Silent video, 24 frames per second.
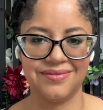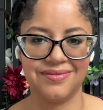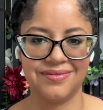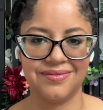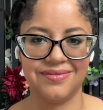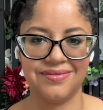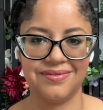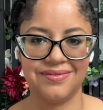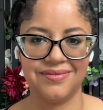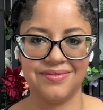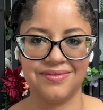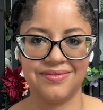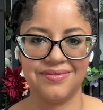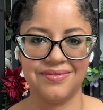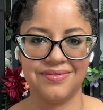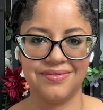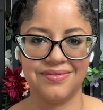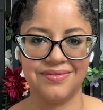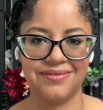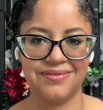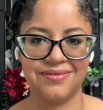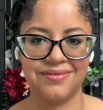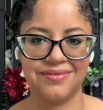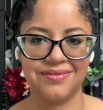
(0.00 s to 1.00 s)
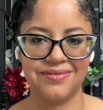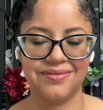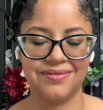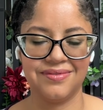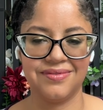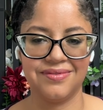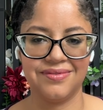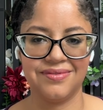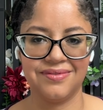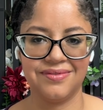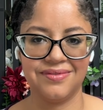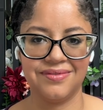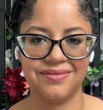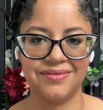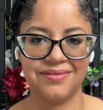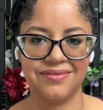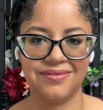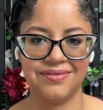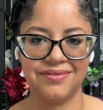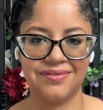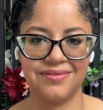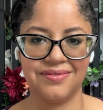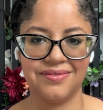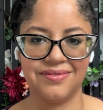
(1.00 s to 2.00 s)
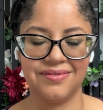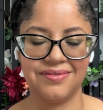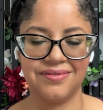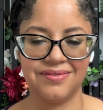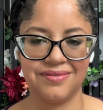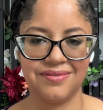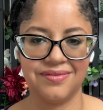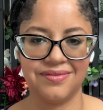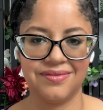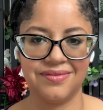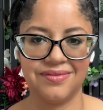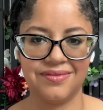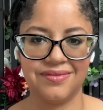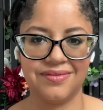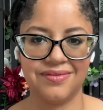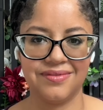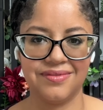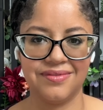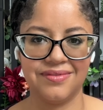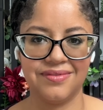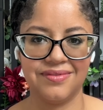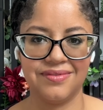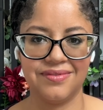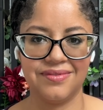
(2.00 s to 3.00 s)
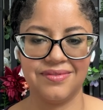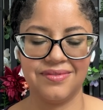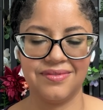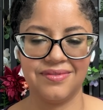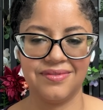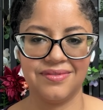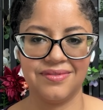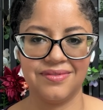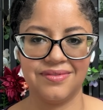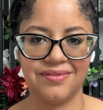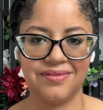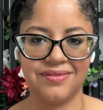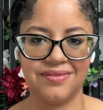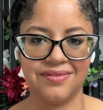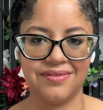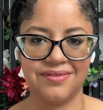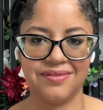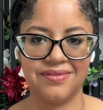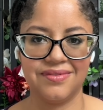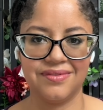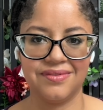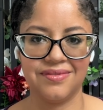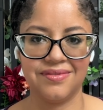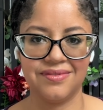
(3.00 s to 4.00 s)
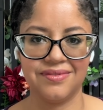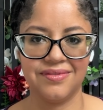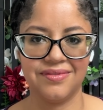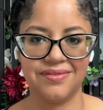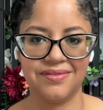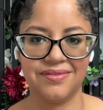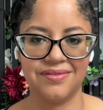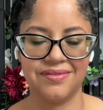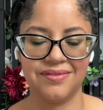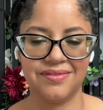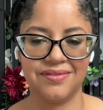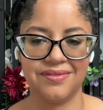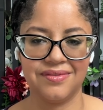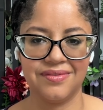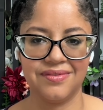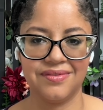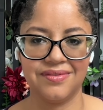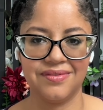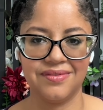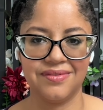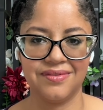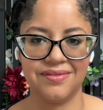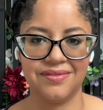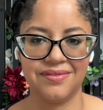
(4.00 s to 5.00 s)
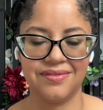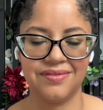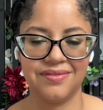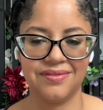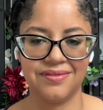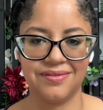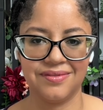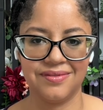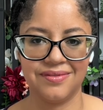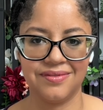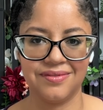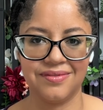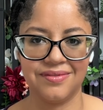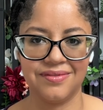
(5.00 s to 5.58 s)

[no speech]